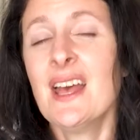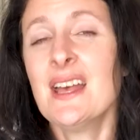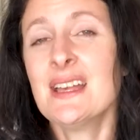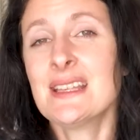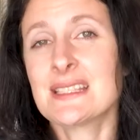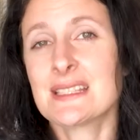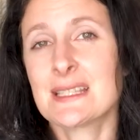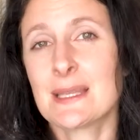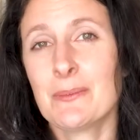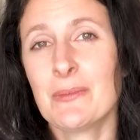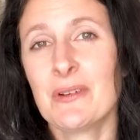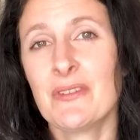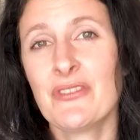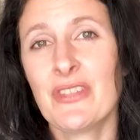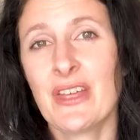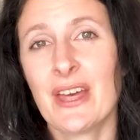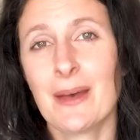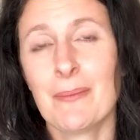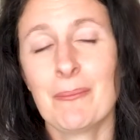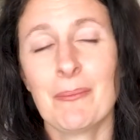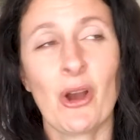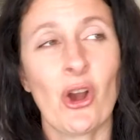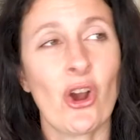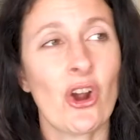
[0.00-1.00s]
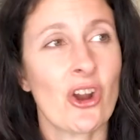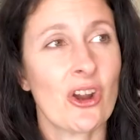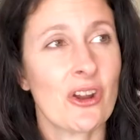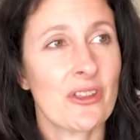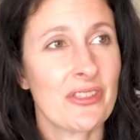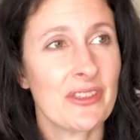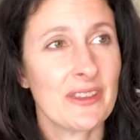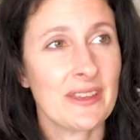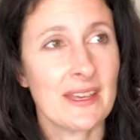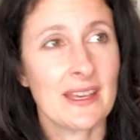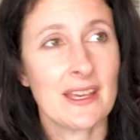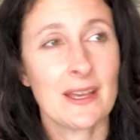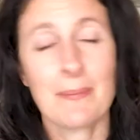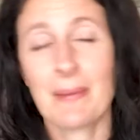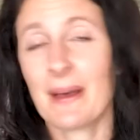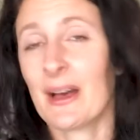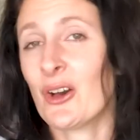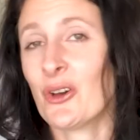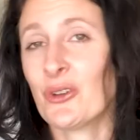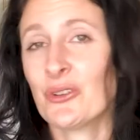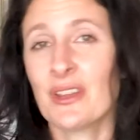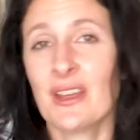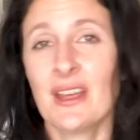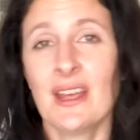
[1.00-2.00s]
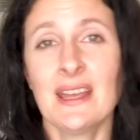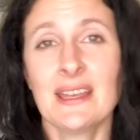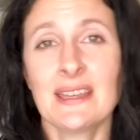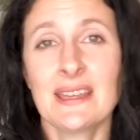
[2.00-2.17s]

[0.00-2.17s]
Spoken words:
Some of them are thinking about